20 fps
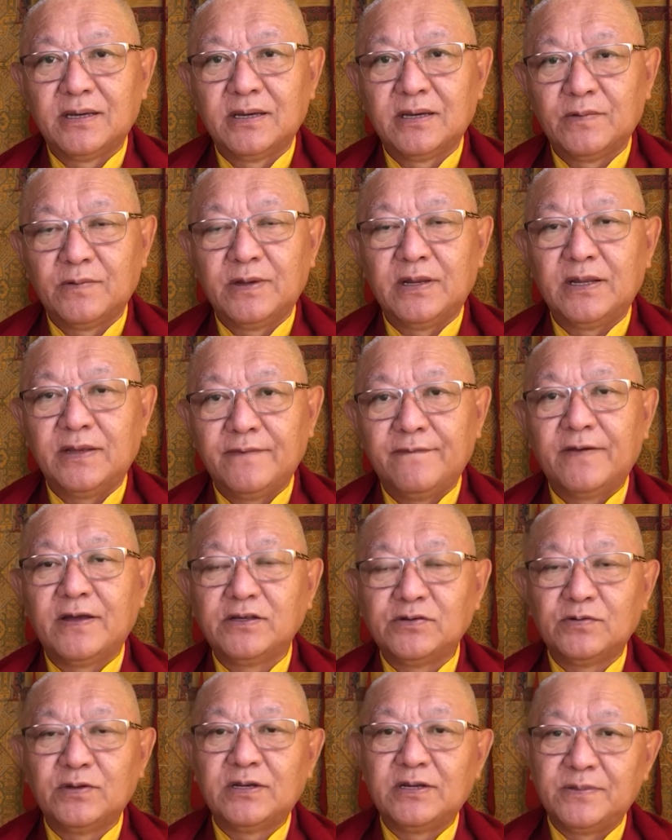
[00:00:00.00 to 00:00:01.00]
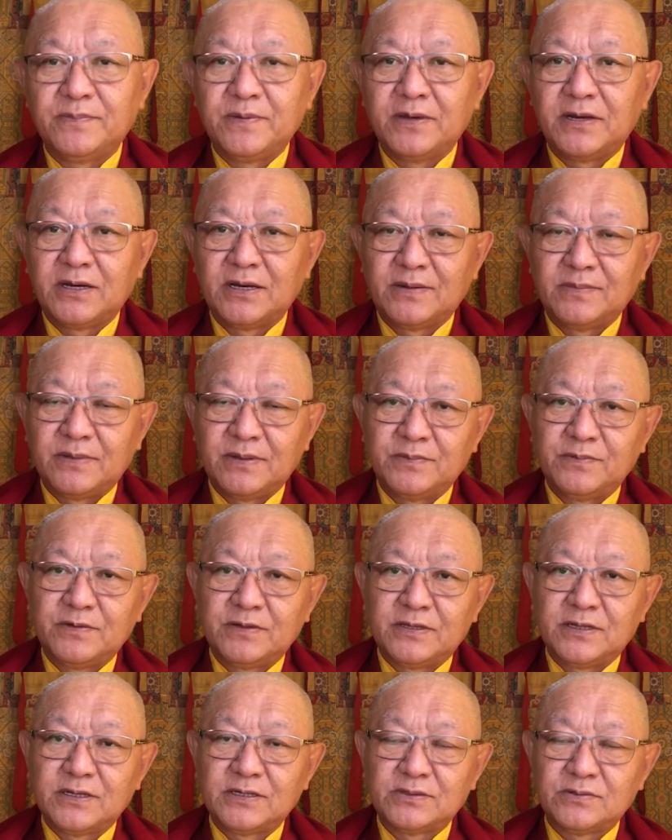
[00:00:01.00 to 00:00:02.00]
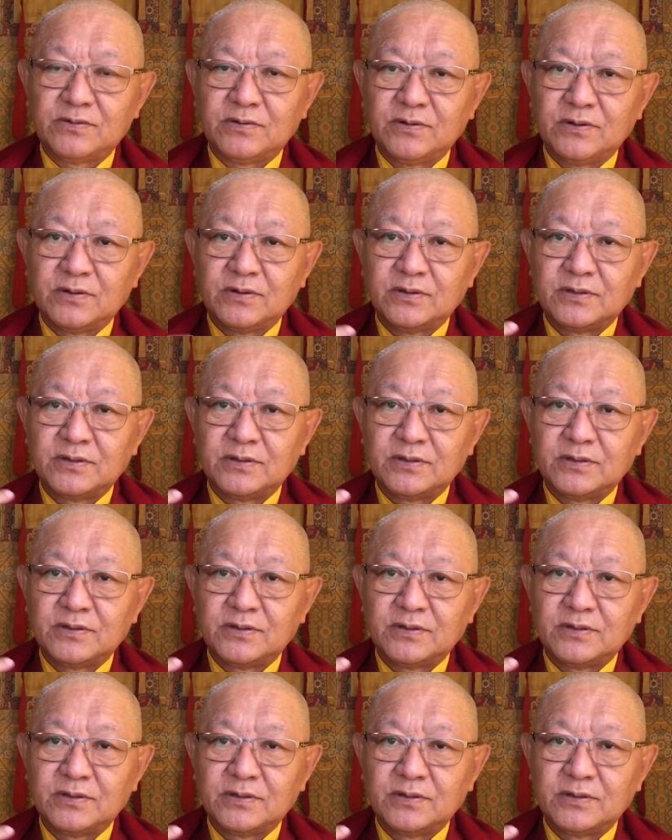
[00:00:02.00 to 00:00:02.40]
will eventually become a Buddha. So,